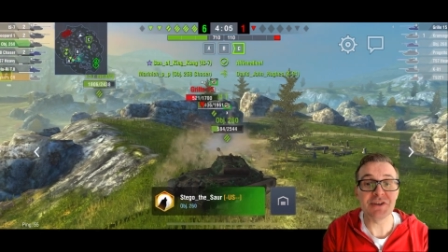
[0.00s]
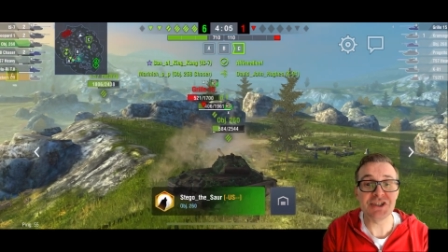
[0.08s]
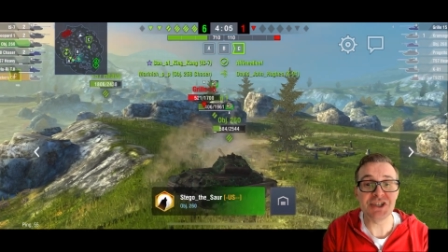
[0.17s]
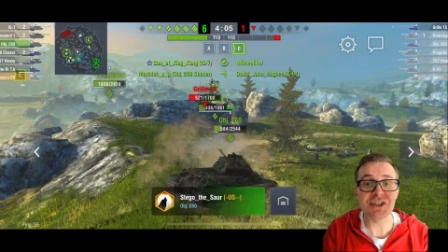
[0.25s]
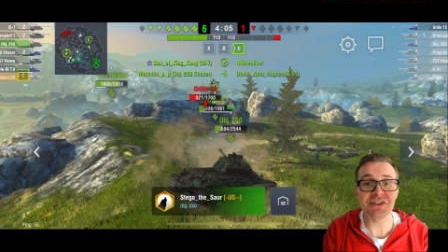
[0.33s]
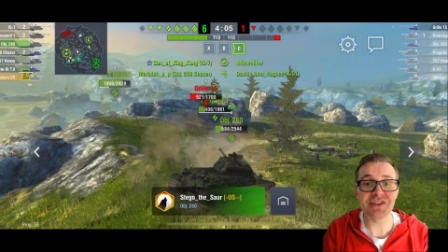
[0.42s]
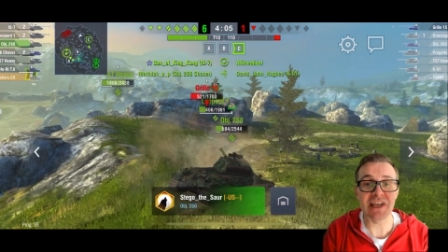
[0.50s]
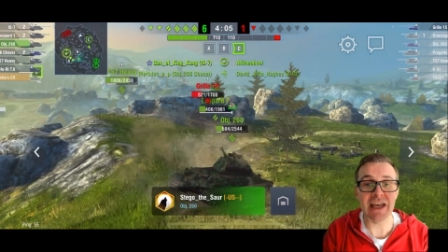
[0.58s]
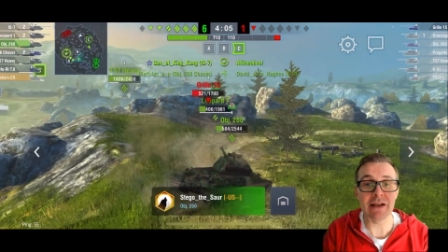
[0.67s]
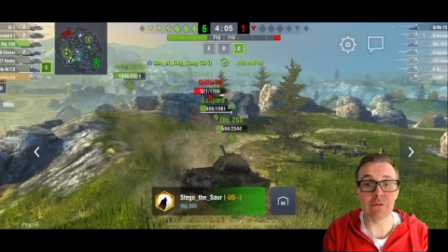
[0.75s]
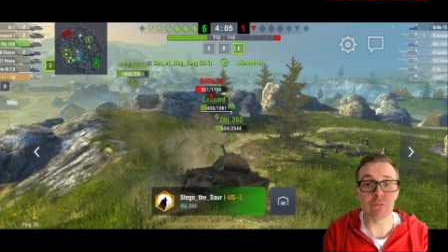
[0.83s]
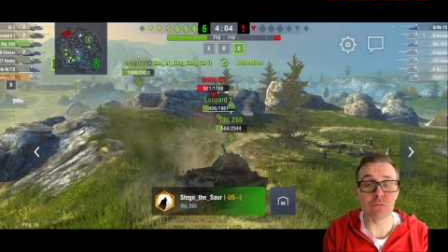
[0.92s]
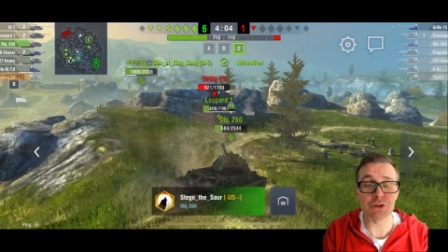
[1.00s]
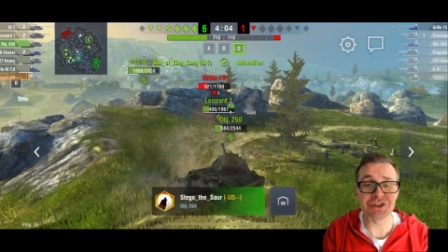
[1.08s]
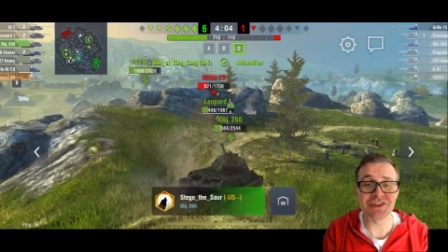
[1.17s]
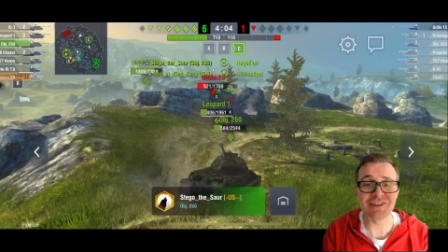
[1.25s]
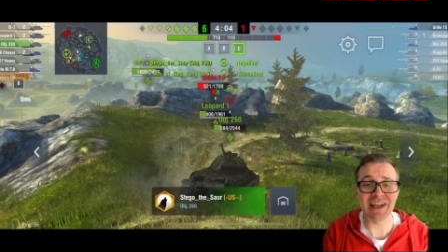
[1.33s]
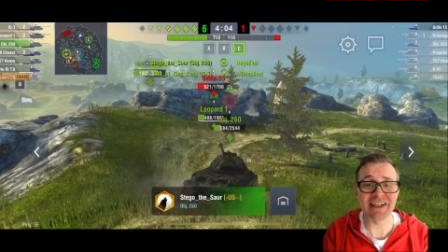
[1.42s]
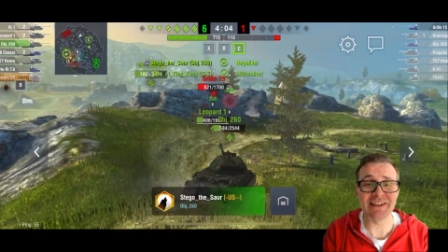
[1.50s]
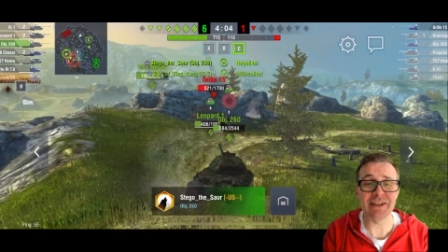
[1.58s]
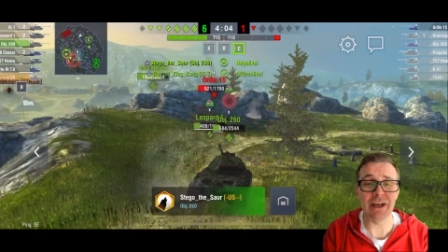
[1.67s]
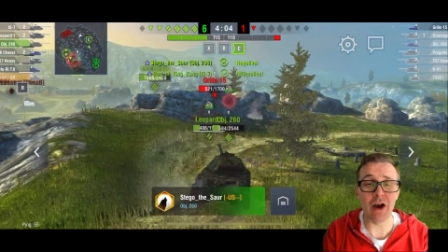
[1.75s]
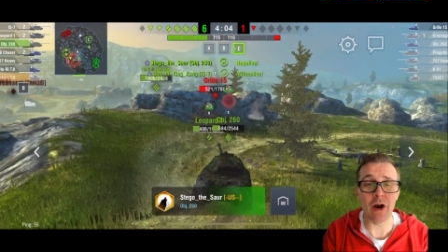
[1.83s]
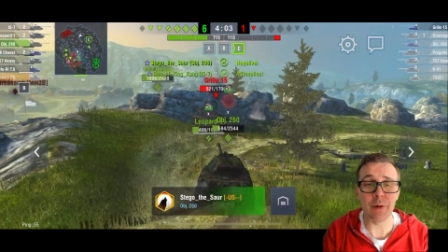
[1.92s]
tier 10 Russian tank,
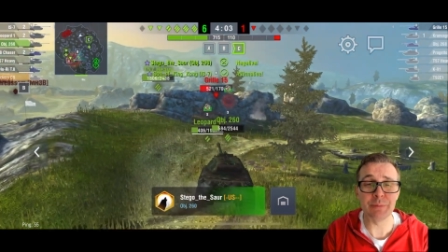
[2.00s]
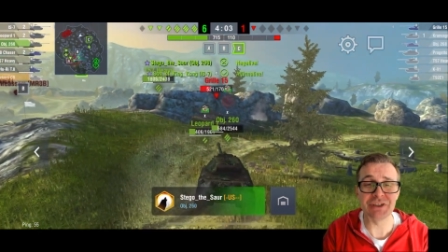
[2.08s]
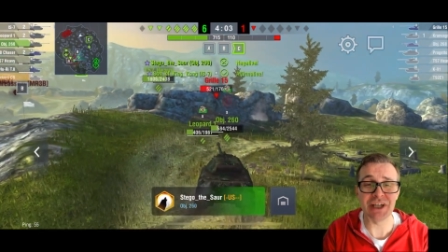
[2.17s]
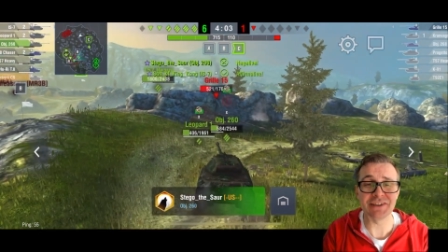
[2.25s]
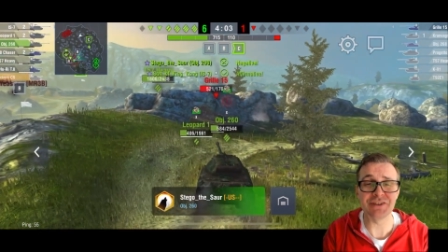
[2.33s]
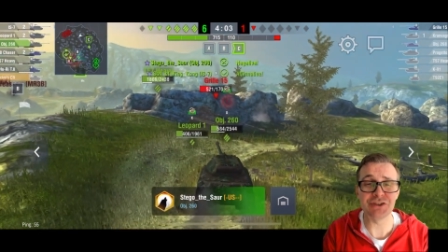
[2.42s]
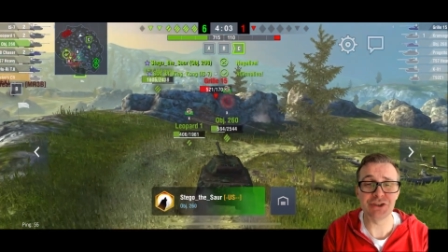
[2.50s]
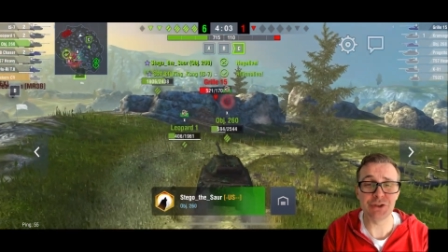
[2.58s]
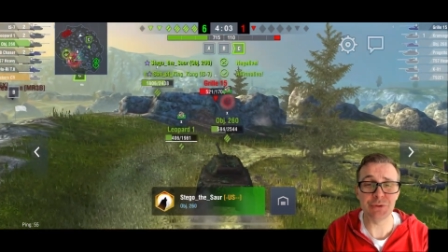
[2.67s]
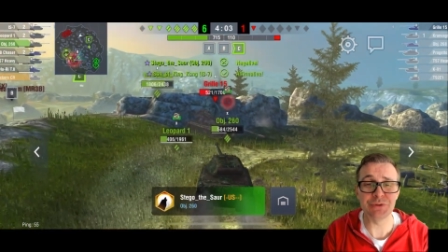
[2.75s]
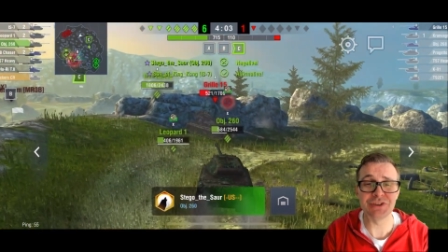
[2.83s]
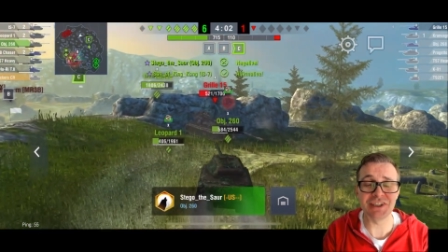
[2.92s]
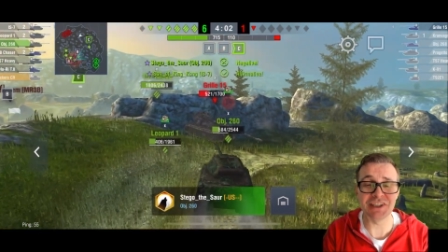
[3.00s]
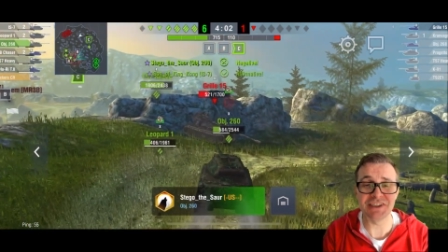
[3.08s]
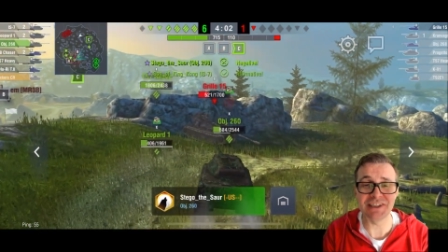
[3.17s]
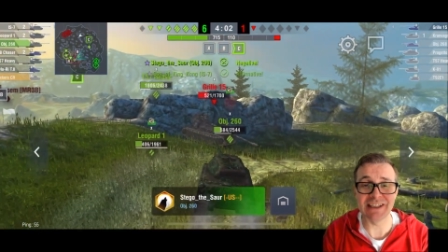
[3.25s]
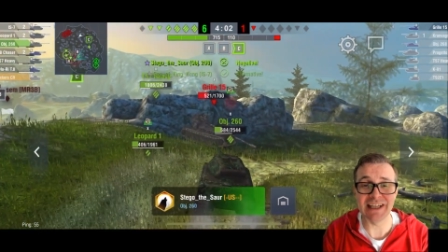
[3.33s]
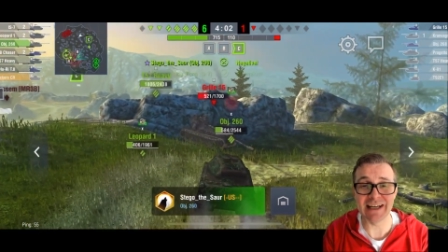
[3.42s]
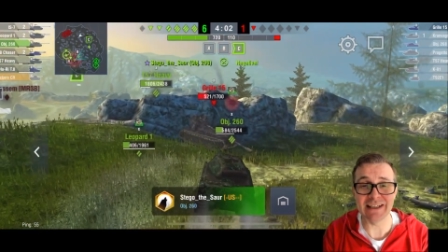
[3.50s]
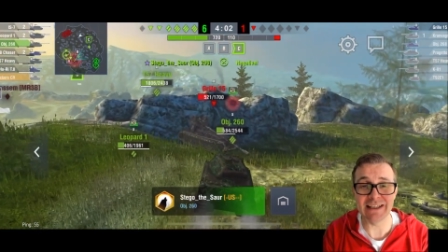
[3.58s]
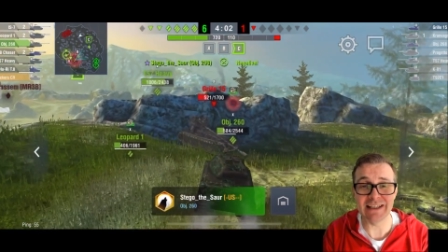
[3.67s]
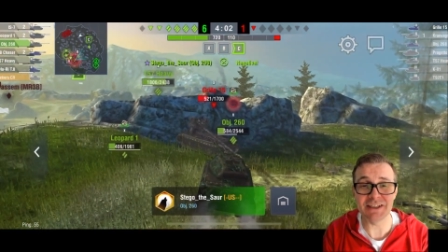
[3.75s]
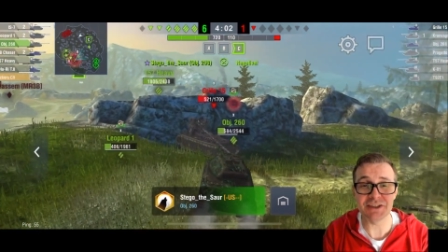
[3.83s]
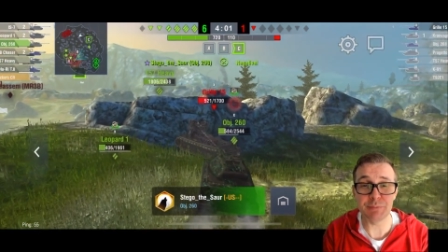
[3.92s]
the Object 260, and
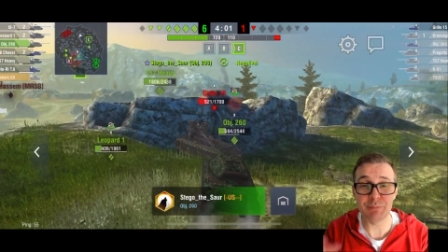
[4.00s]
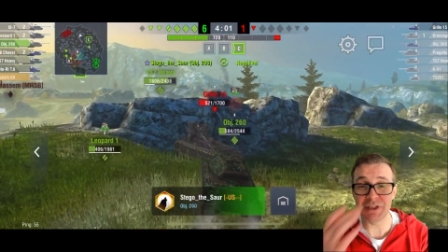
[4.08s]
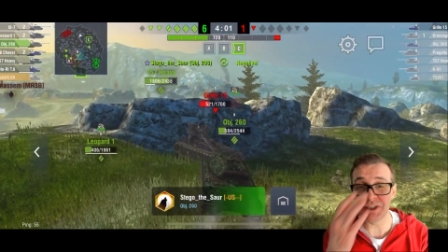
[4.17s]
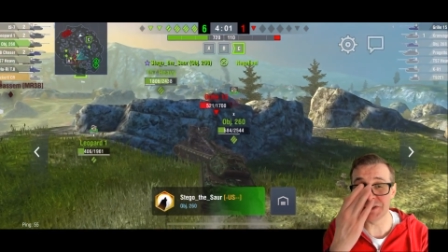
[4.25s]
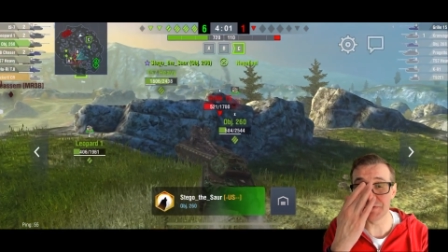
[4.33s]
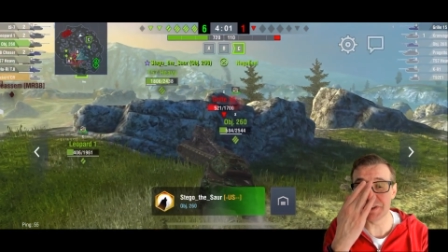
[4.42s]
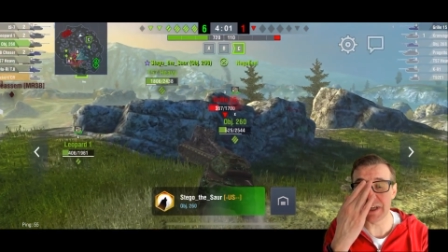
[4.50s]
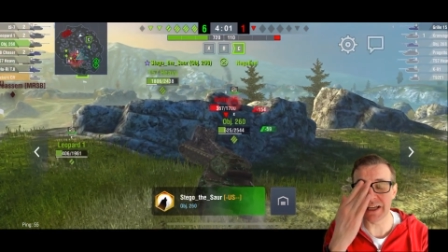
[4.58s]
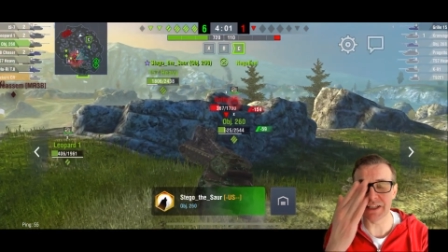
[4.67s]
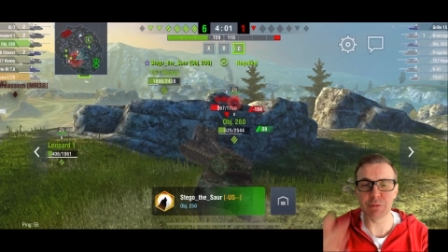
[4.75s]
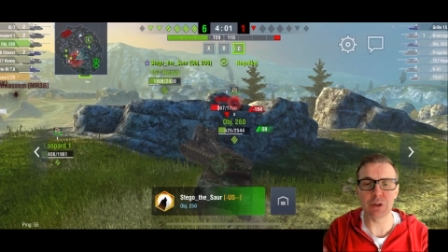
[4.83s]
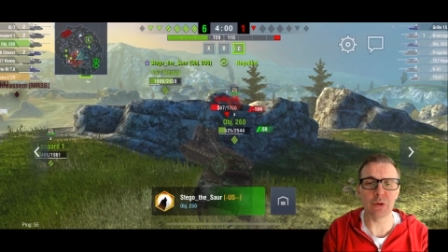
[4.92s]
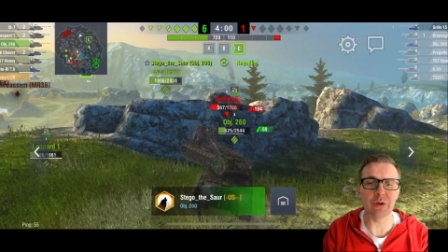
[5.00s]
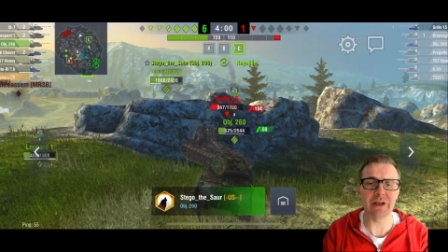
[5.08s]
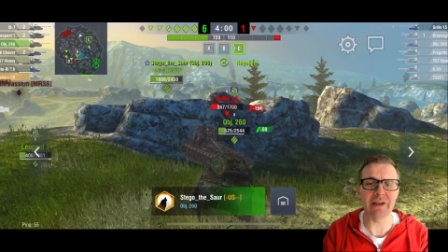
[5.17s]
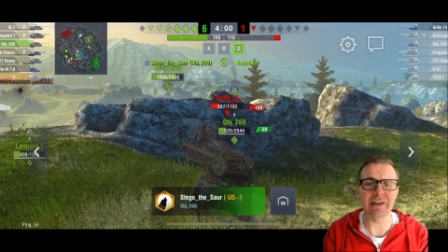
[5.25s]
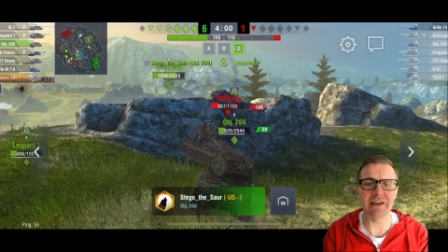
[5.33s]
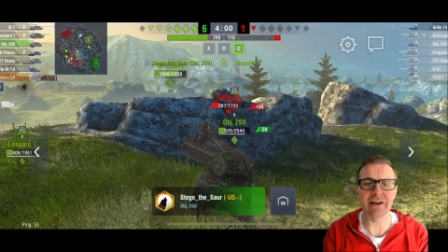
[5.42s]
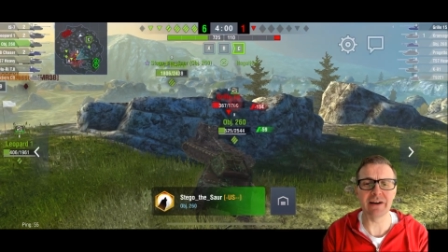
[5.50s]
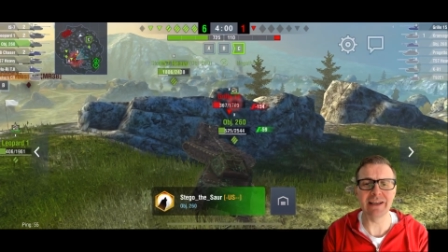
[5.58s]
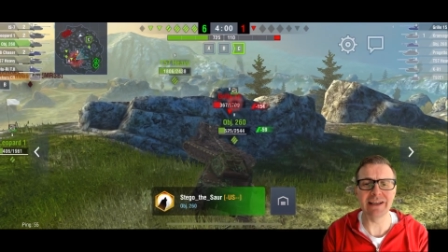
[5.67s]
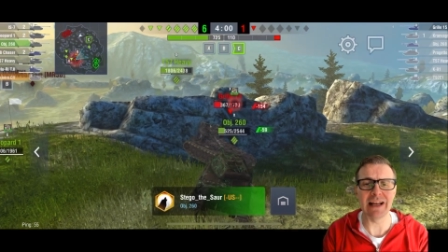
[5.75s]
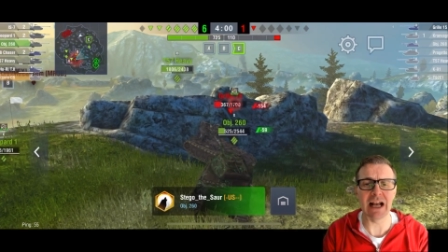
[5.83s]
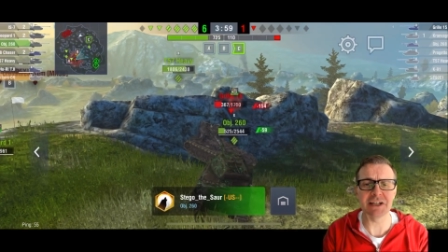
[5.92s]
it is a beast of a tank as we look at it here
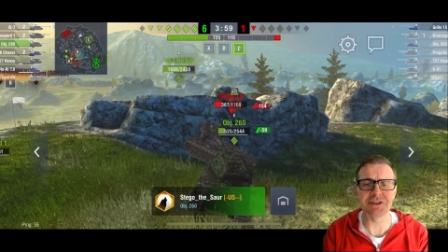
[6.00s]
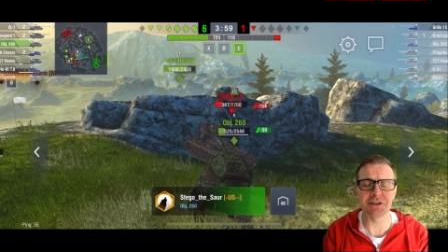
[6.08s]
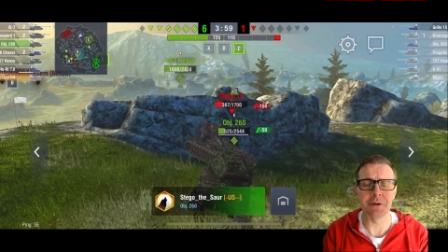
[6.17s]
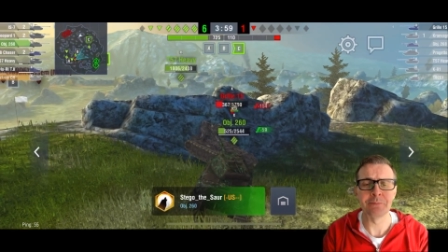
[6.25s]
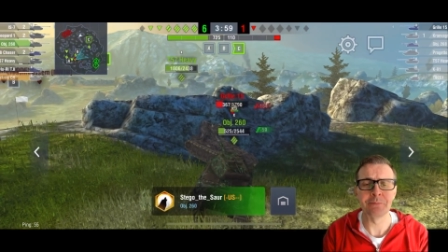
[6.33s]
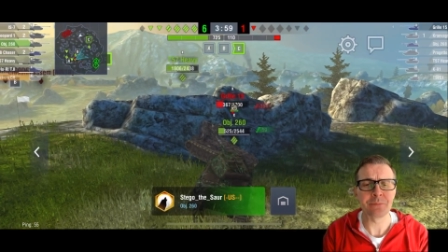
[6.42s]
in action.